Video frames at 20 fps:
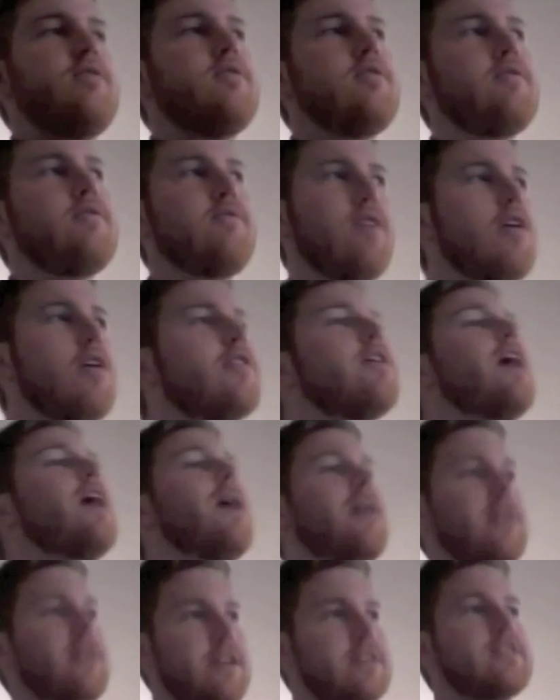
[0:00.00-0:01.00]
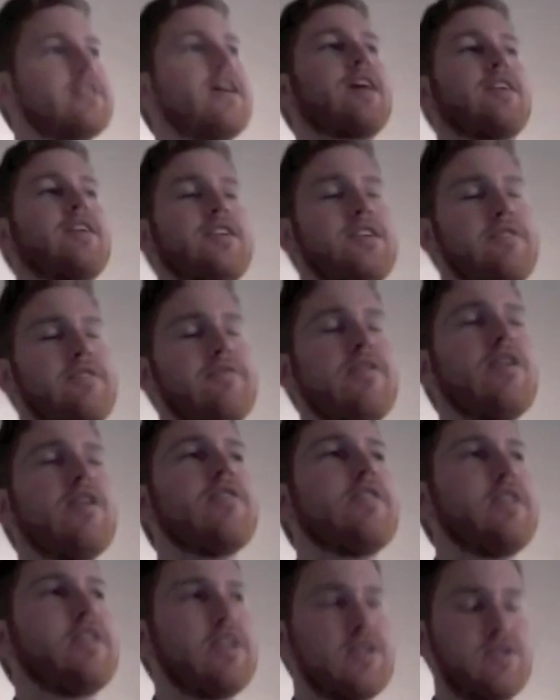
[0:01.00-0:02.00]
Yeah, exactly.
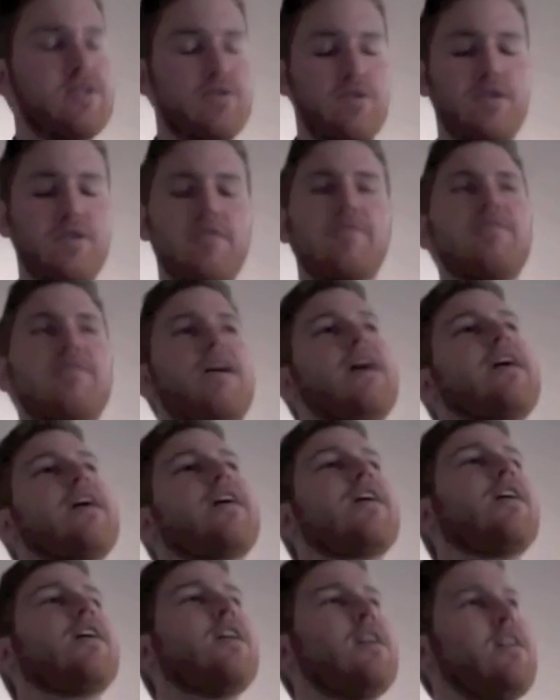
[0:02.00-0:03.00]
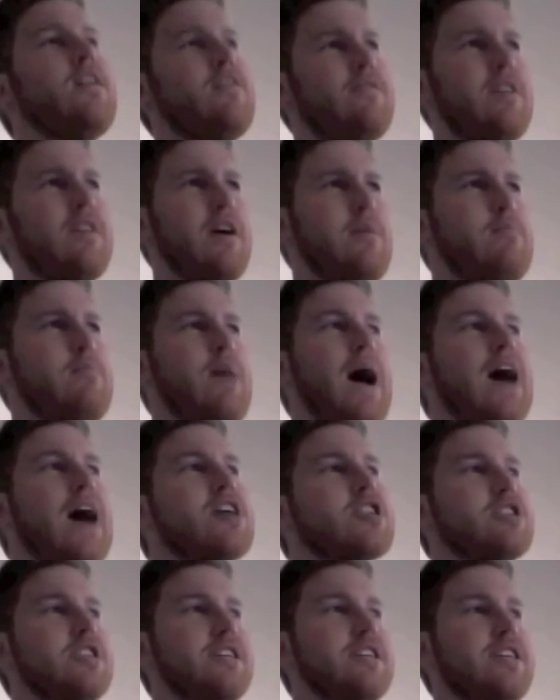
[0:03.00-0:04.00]
Fervent is sort of like very
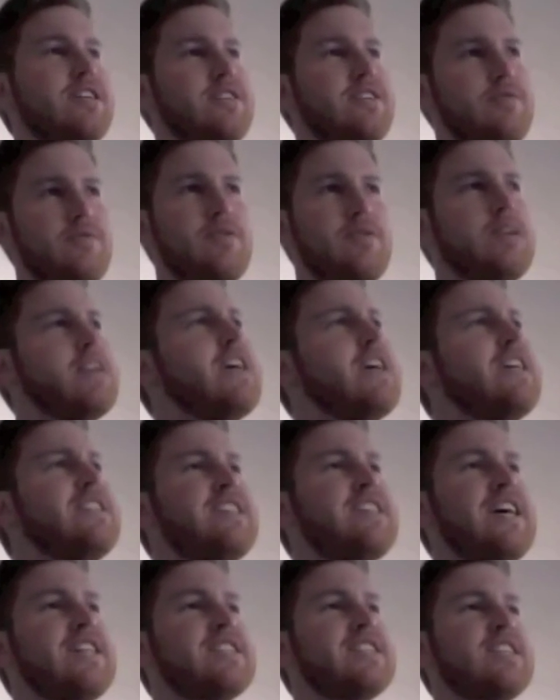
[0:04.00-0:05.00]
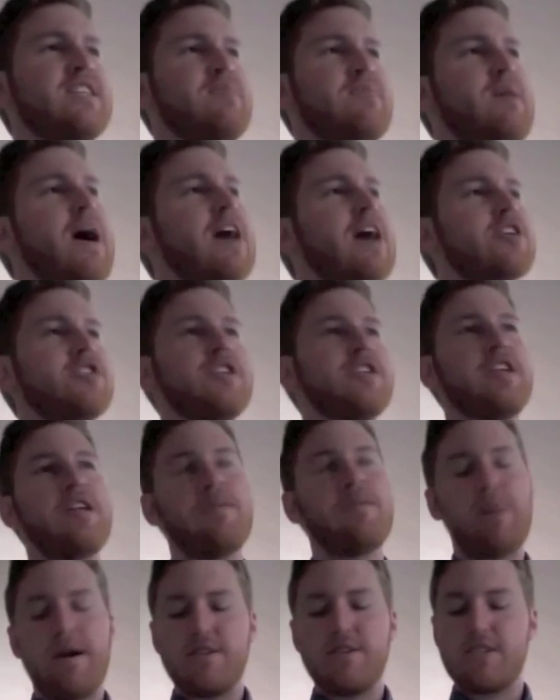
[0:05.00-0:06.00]
passionate and intensely passionate
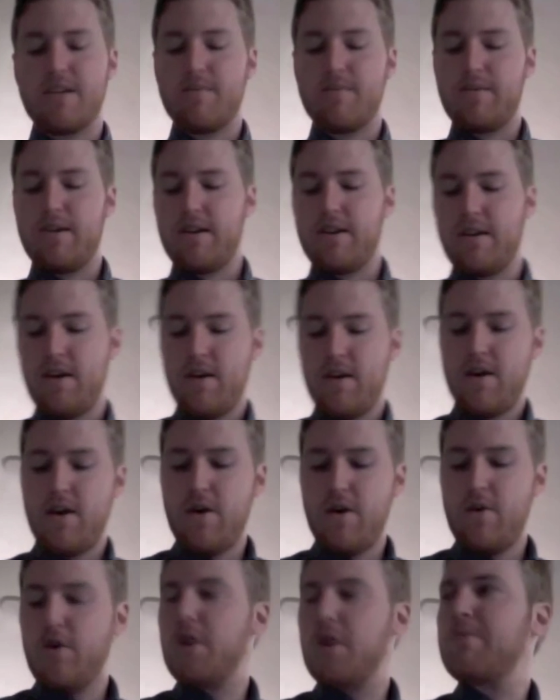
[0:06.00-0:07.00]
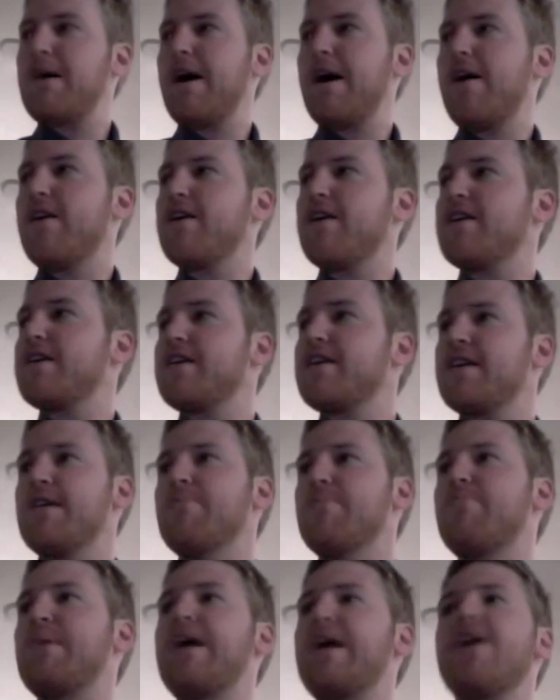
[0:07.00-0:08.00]
about something. What about
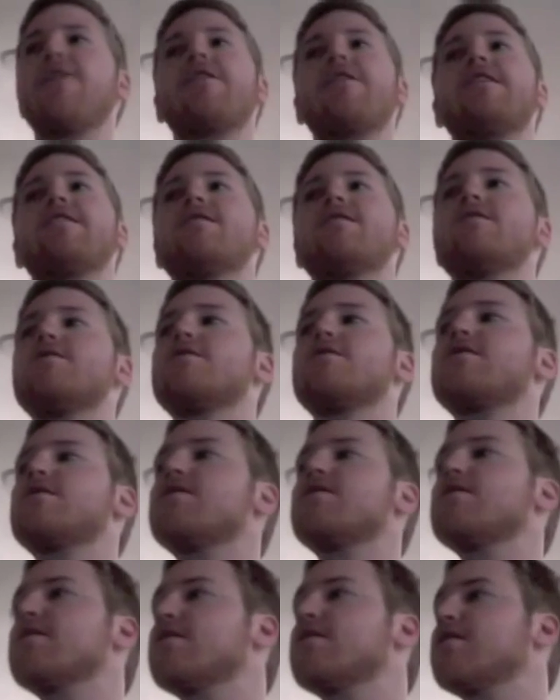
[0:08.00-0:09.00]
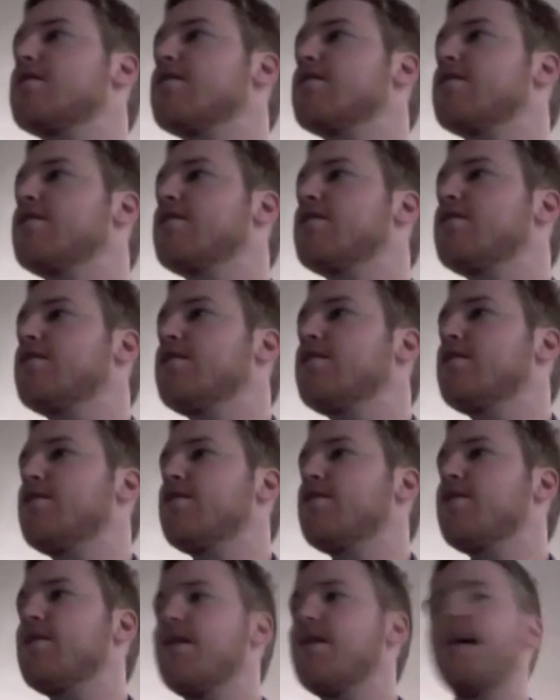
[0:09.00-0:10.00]
imperious?
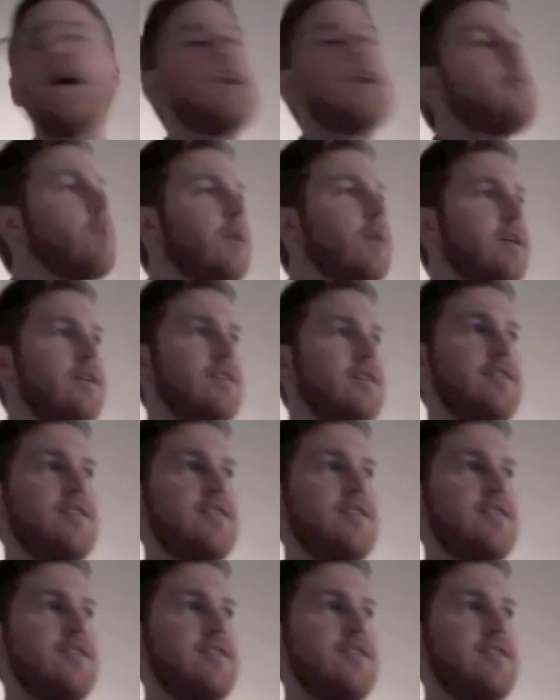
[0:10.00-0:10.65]
Anybody?